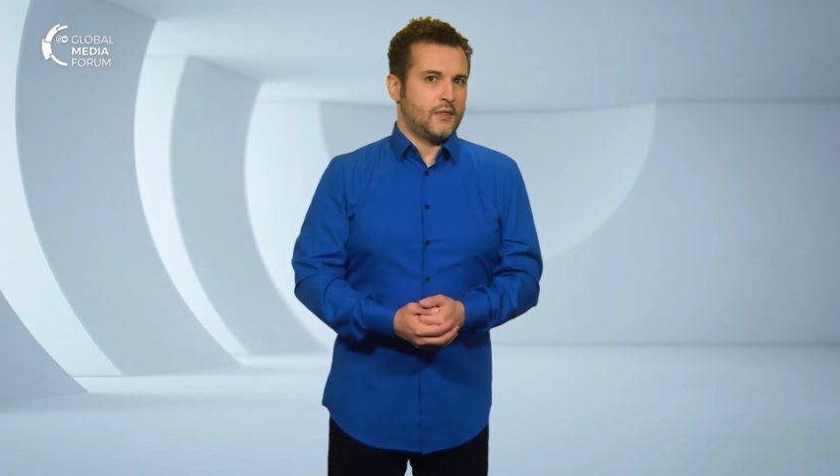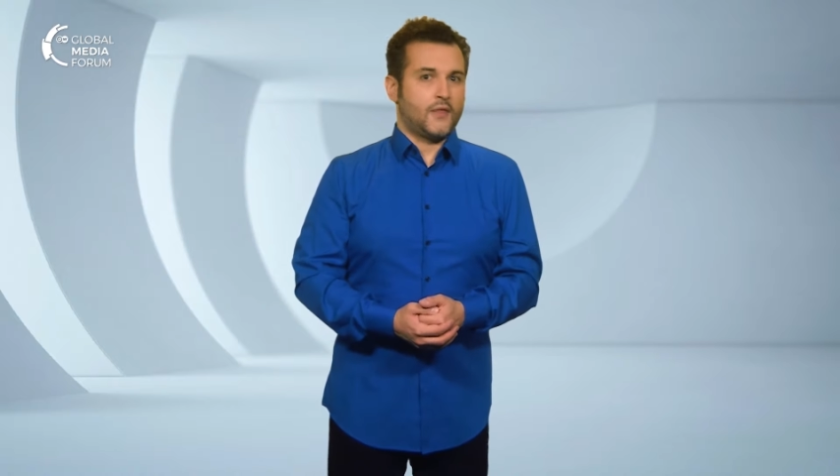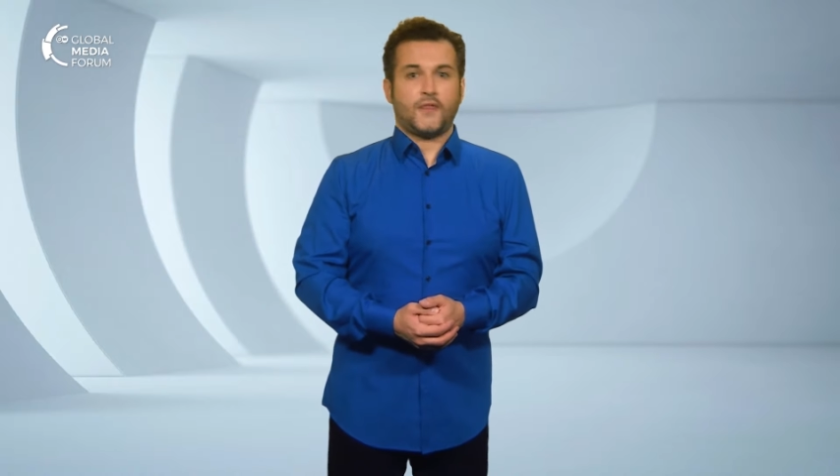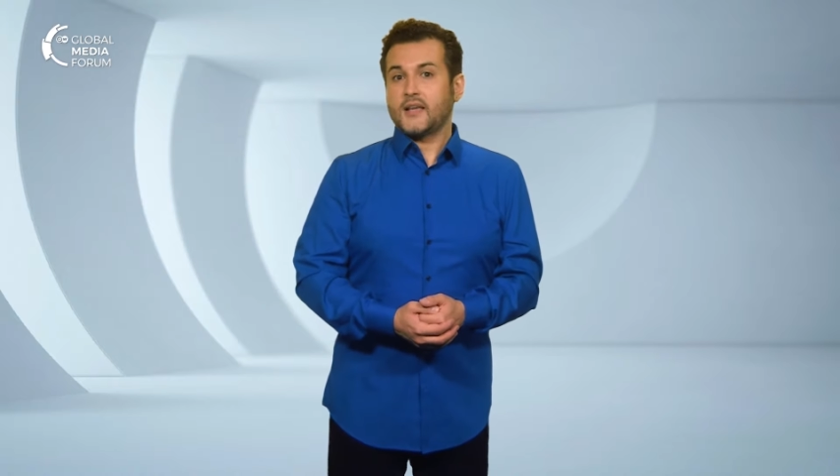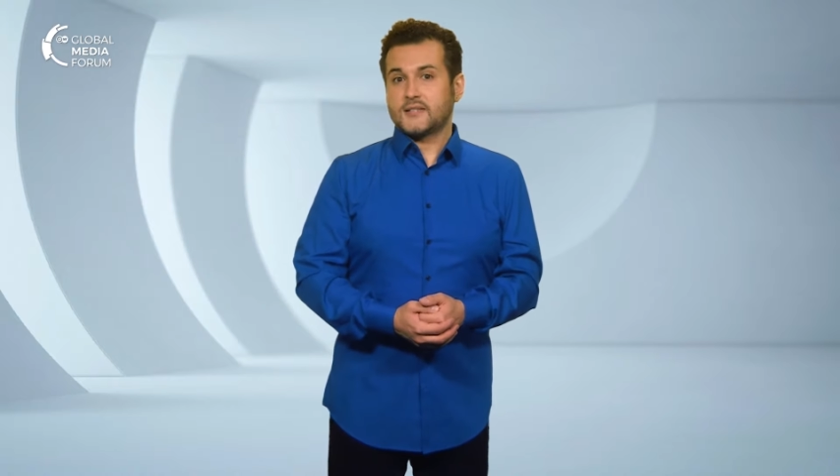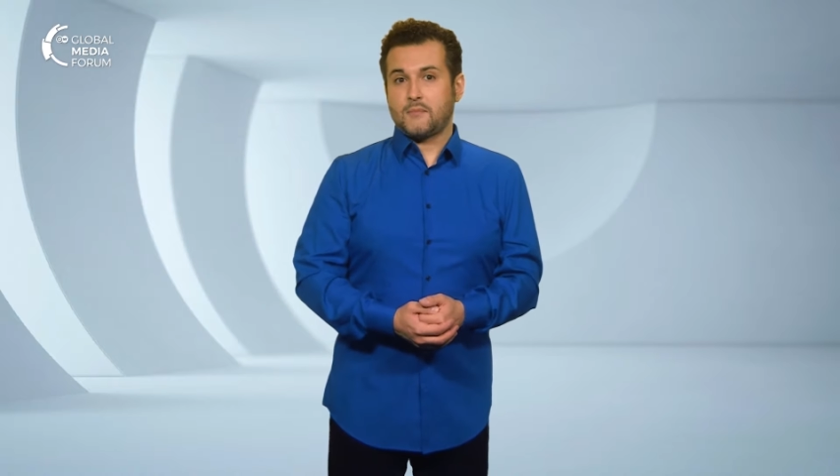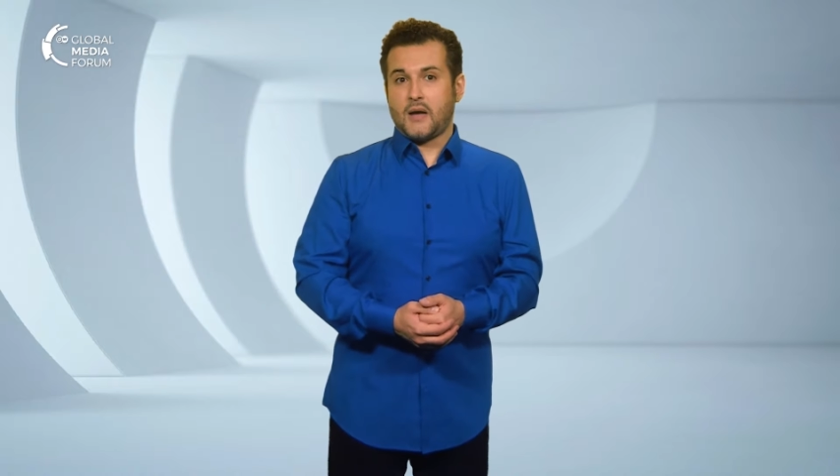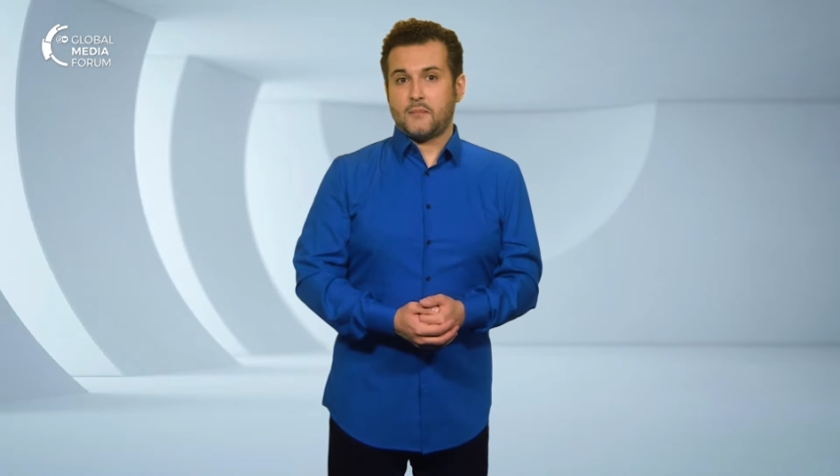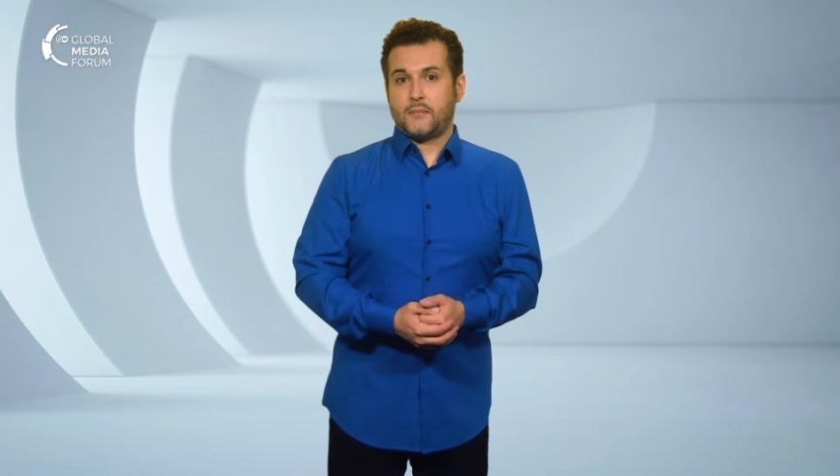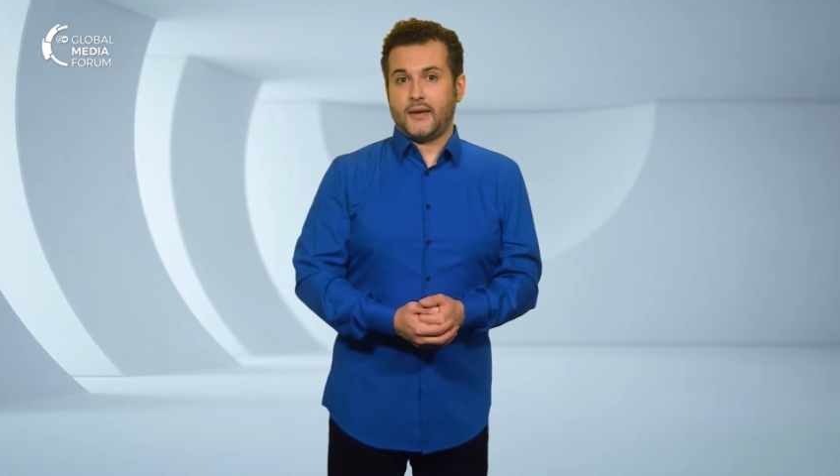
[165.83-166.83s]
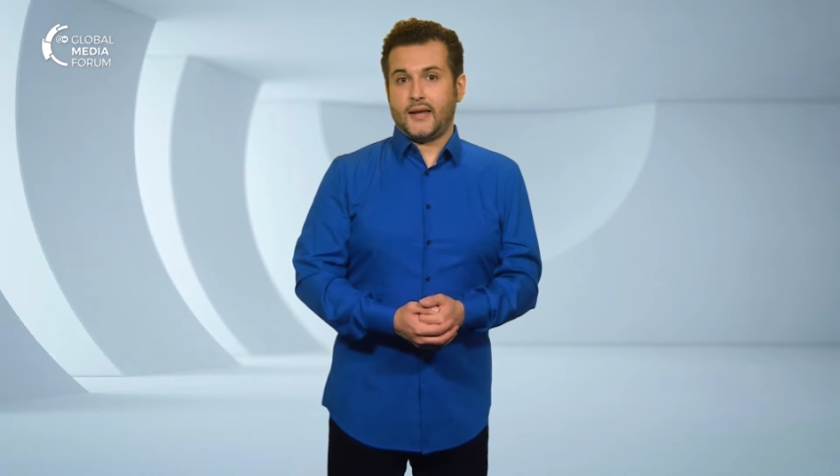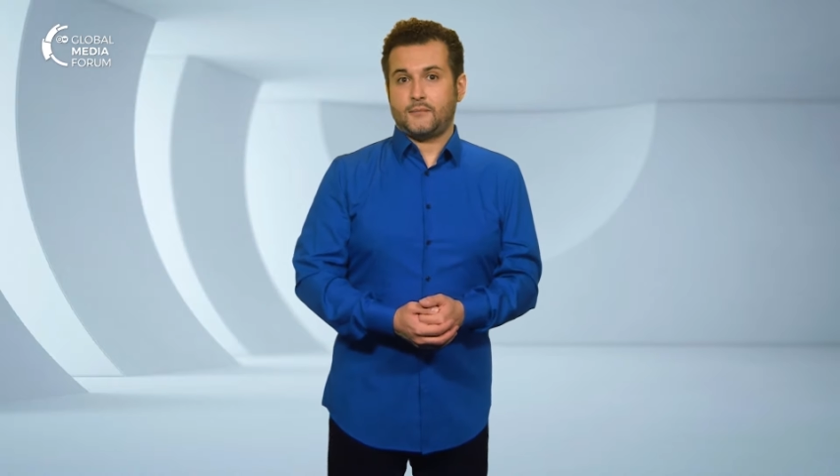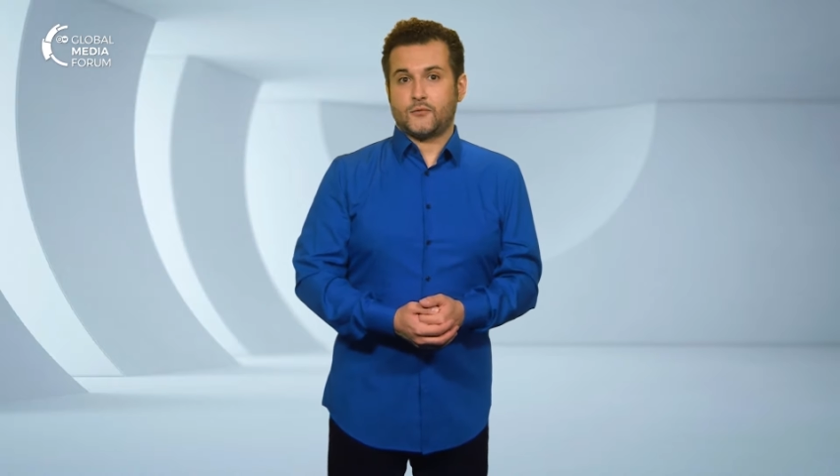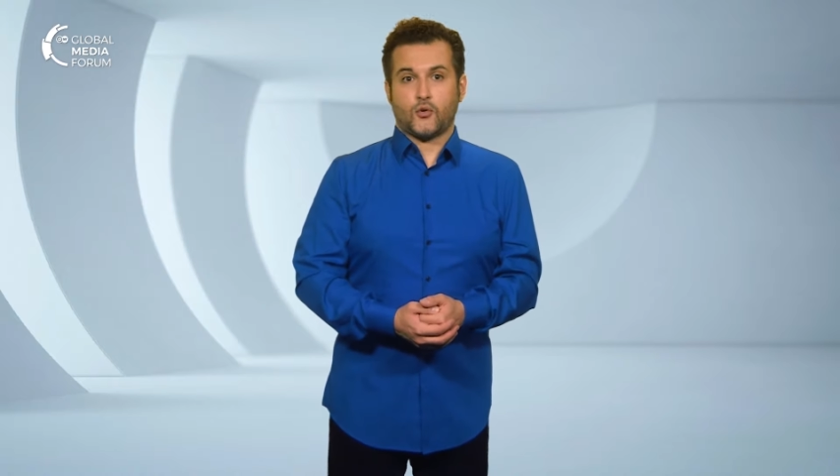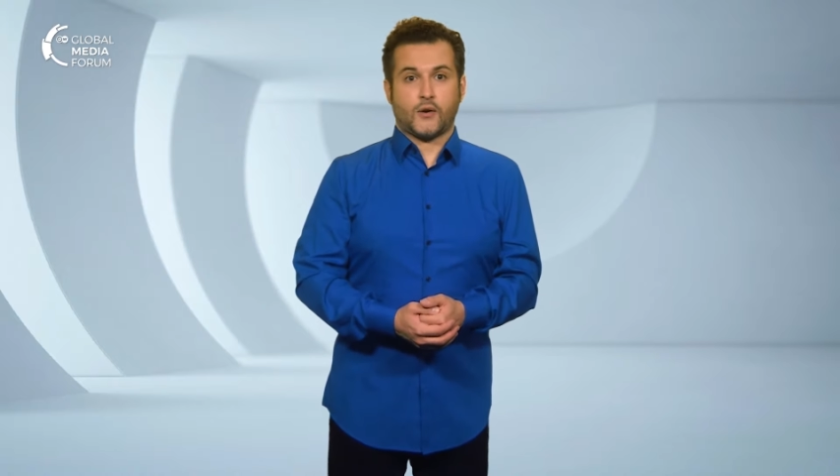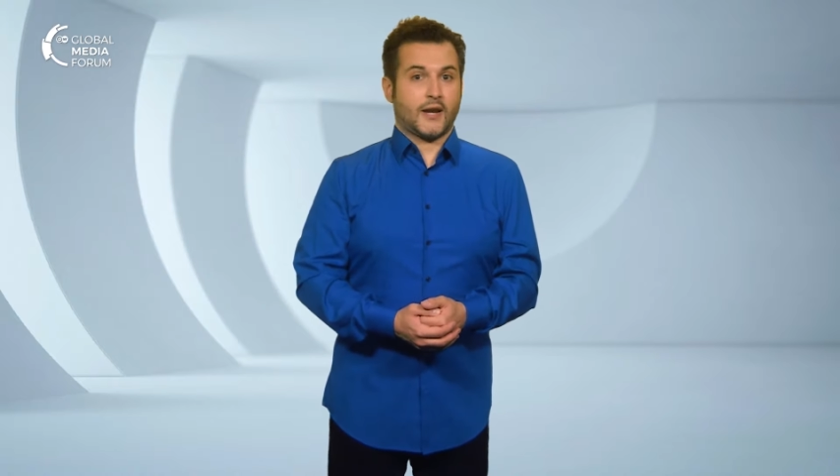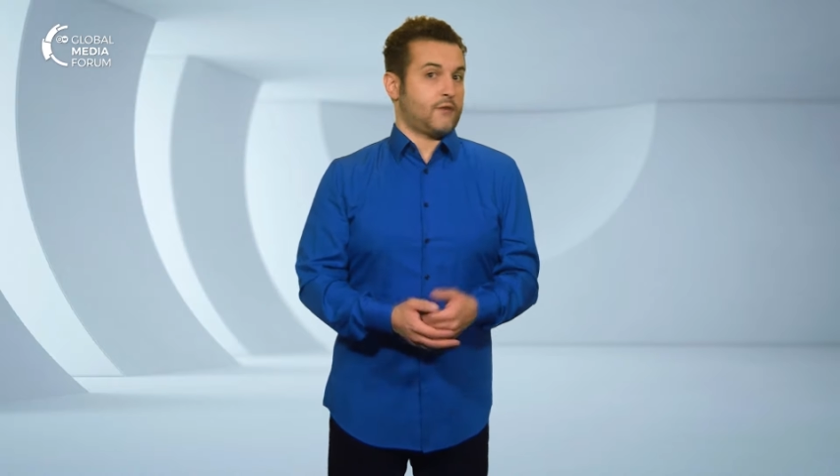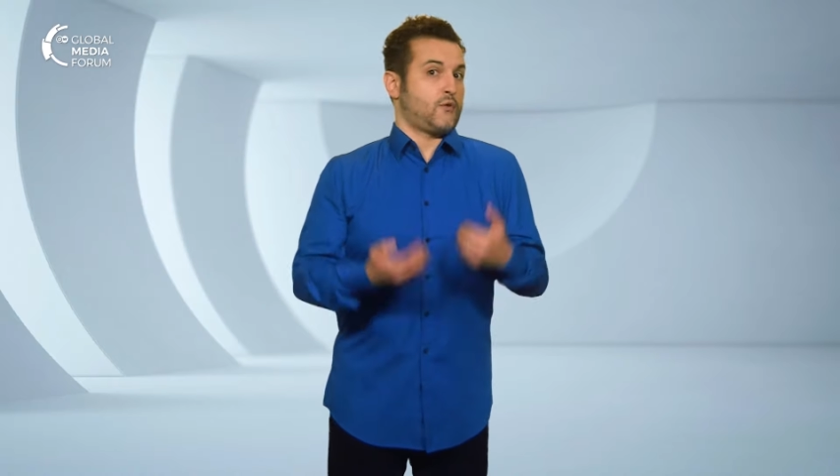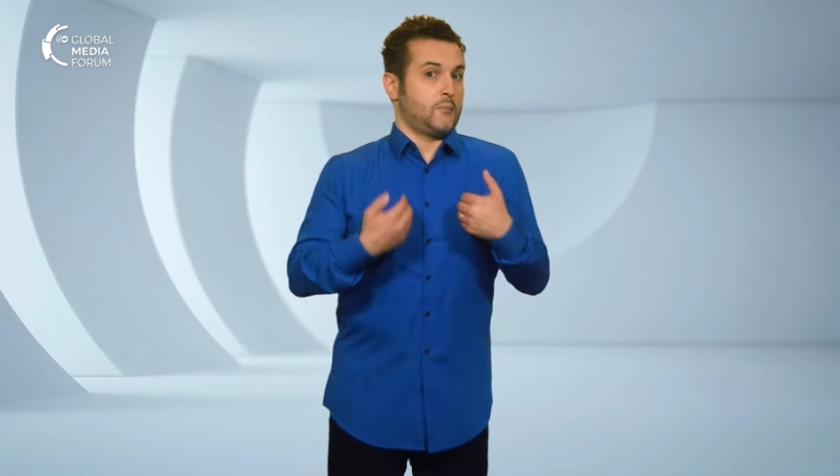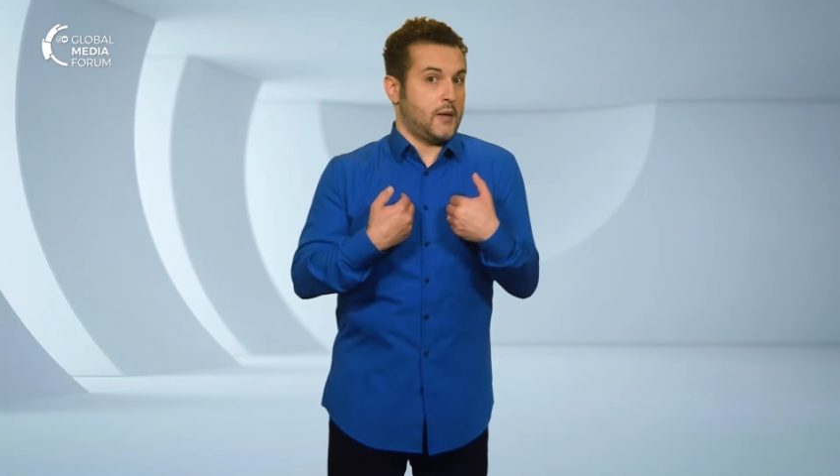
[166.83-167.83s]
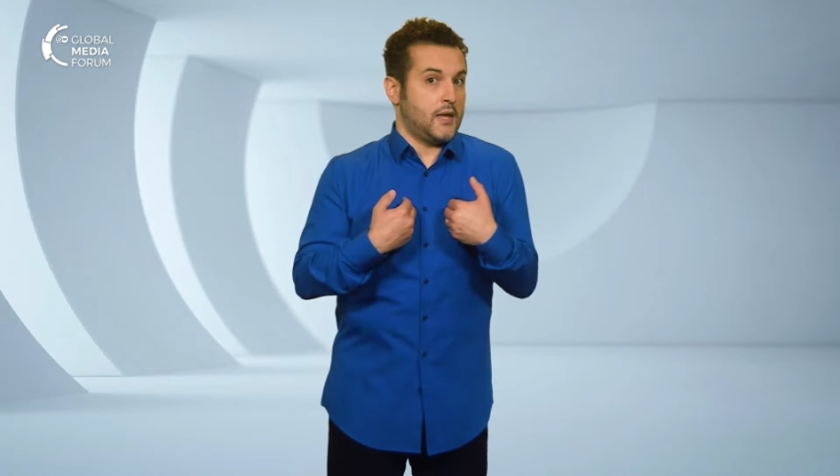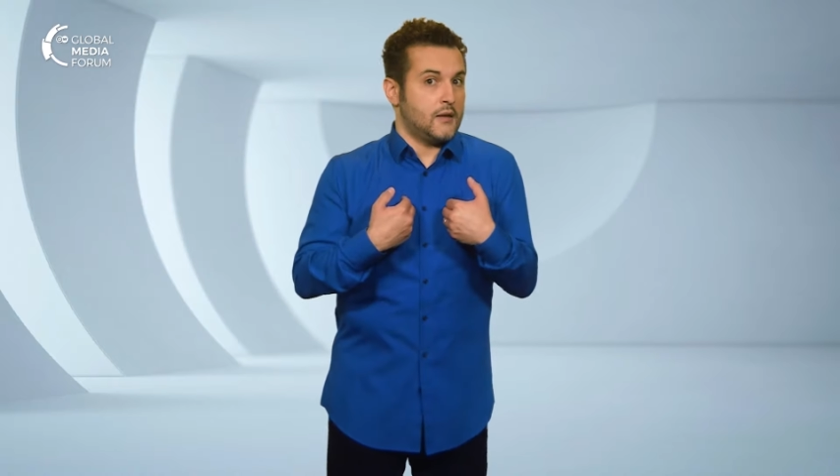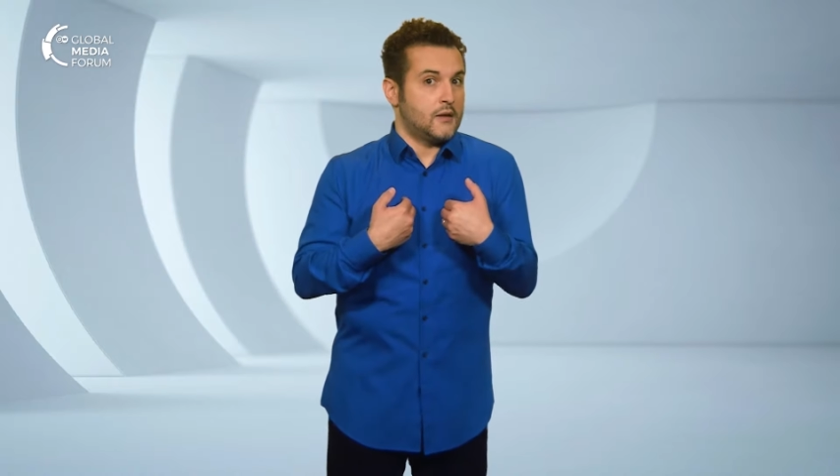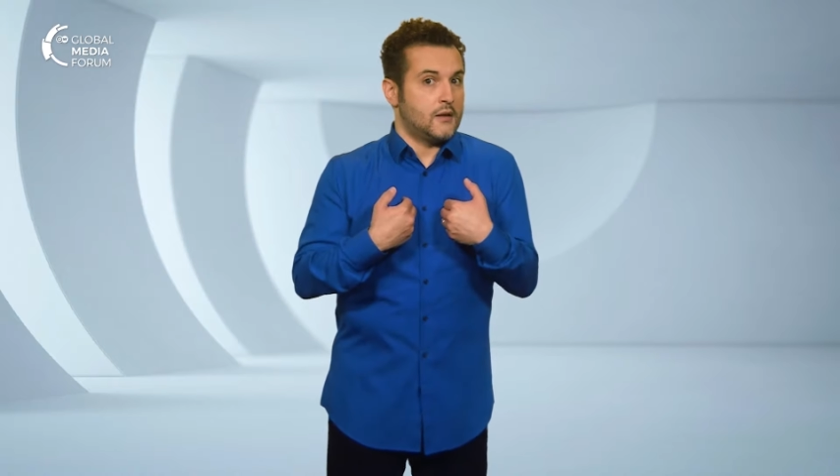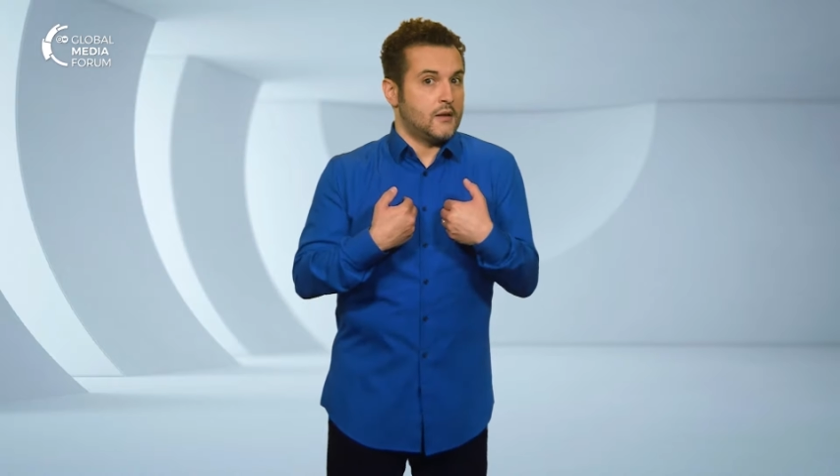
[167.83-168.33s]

The things that might be triggering for me